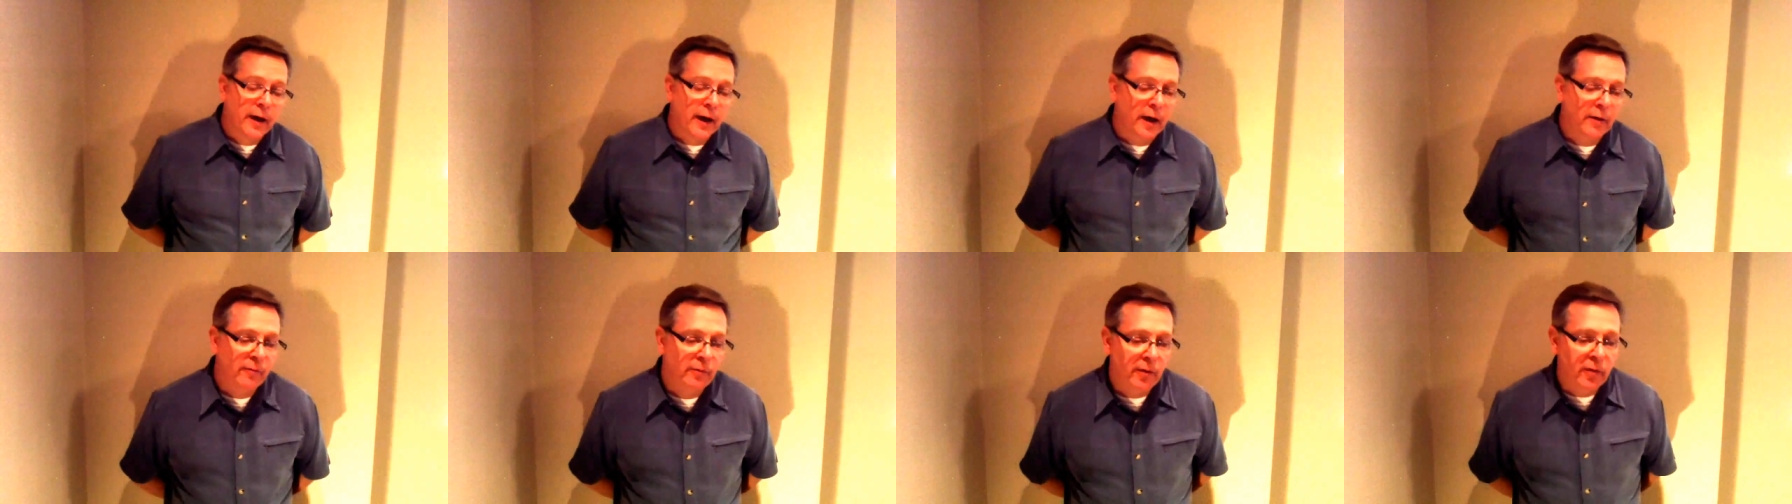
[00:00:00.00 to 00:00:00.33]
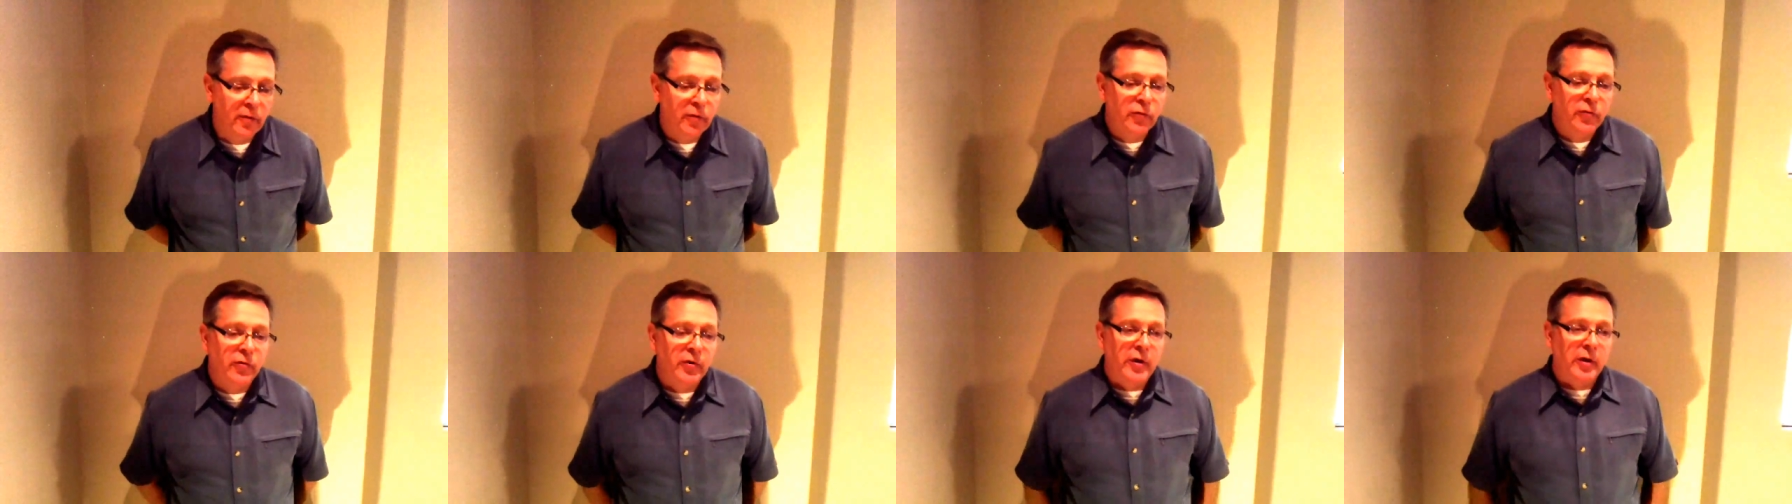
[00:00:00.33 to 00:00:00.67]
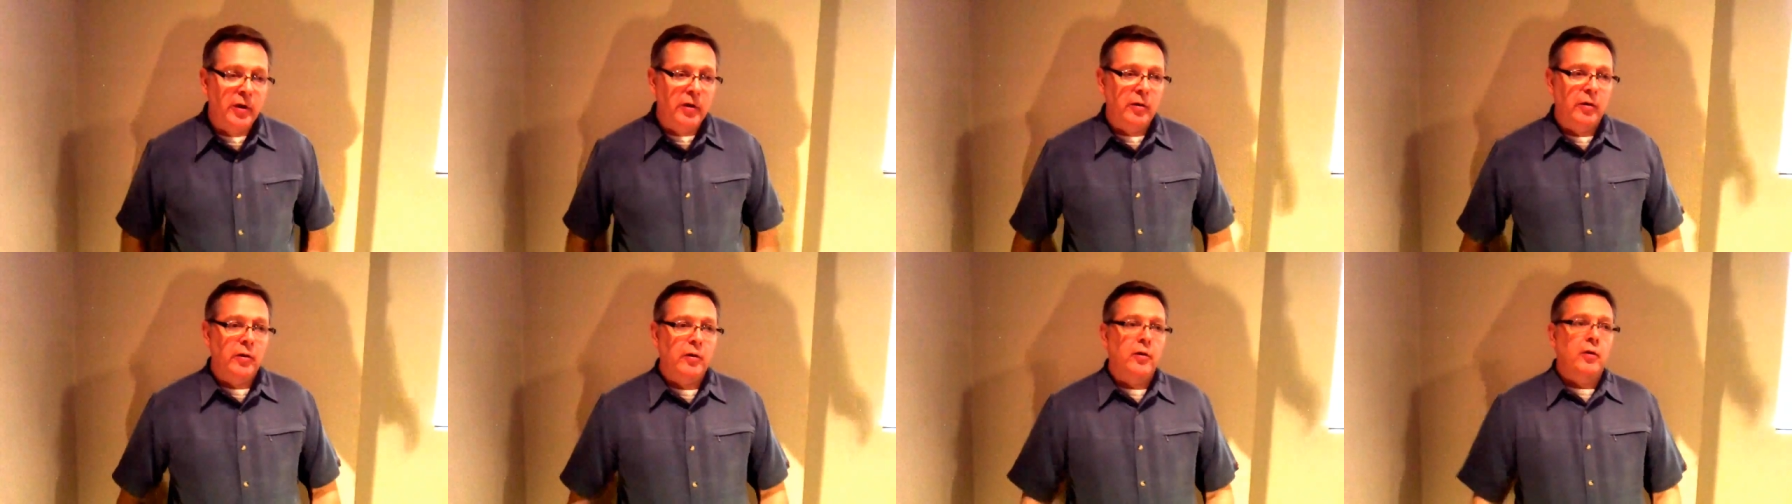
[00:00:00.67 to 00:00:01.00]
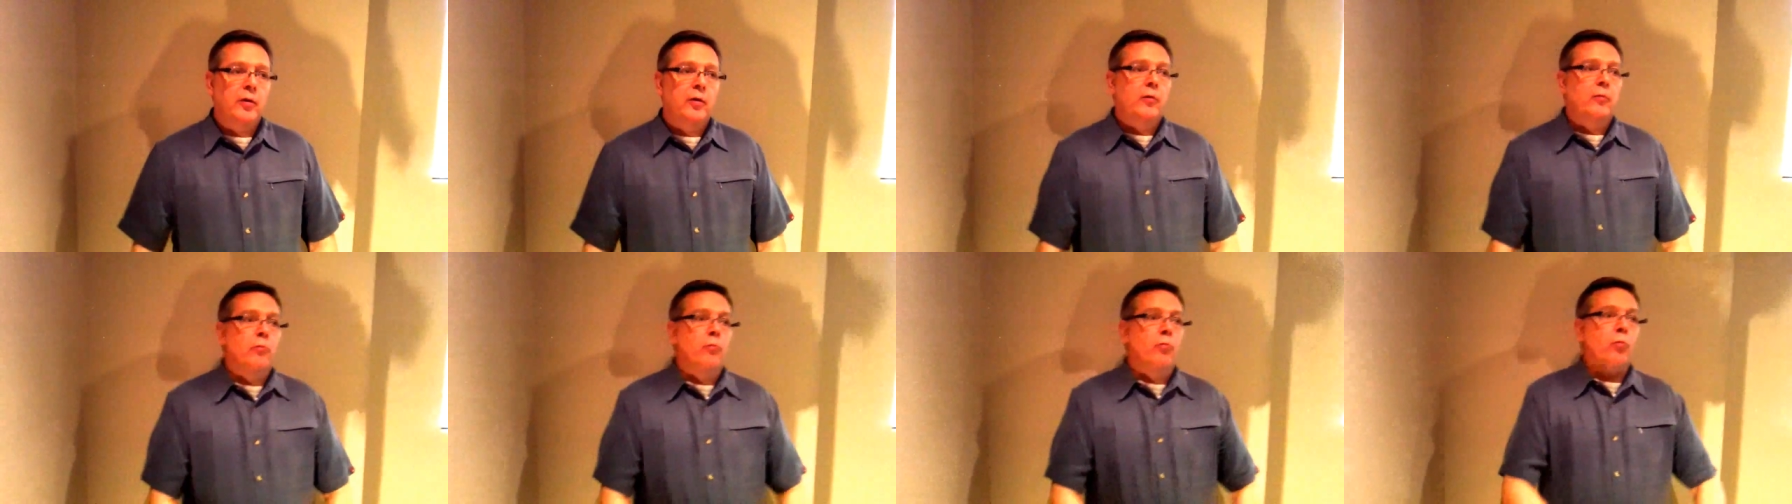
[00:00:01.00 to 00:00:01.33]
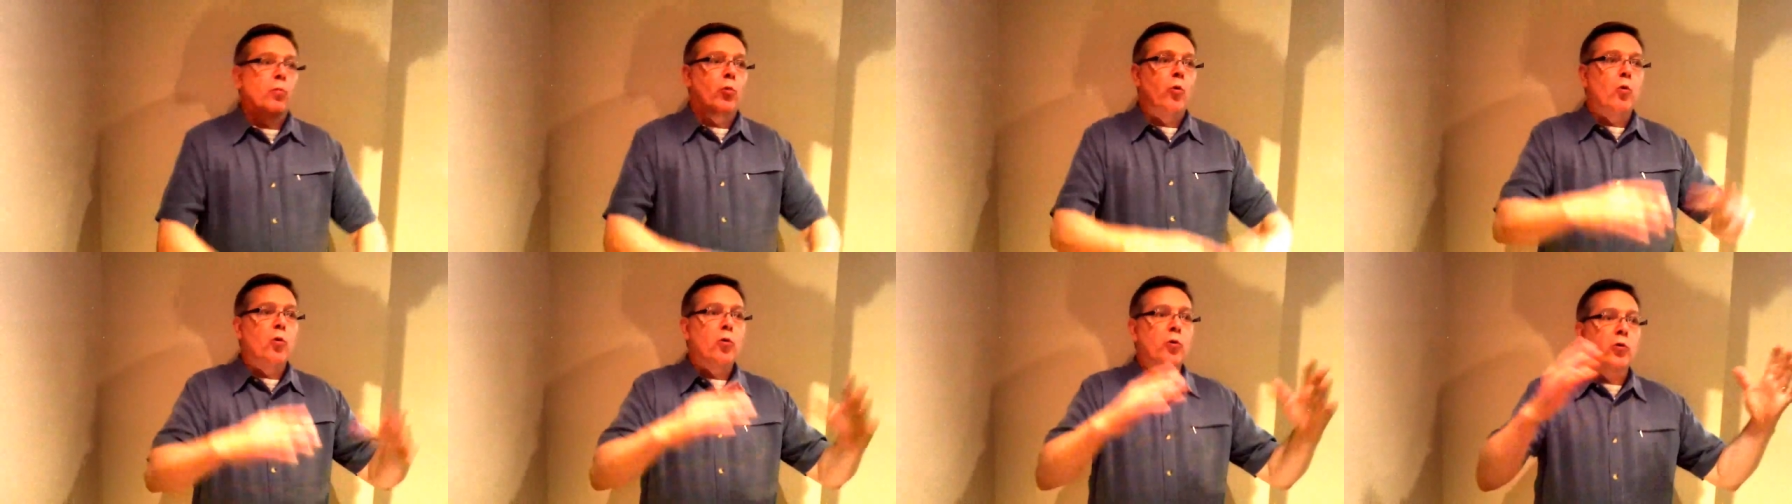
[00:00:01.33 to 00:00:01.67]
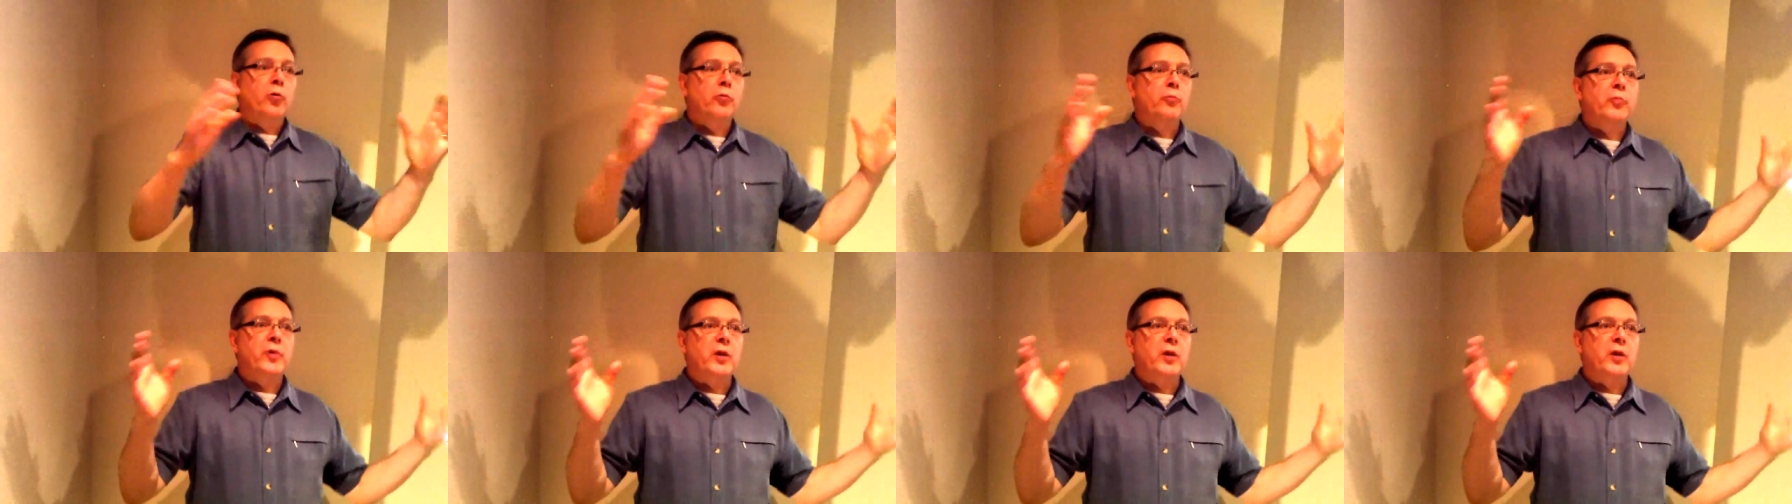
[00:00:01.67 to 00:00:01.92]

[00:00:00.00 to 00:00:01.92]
I'd rather see more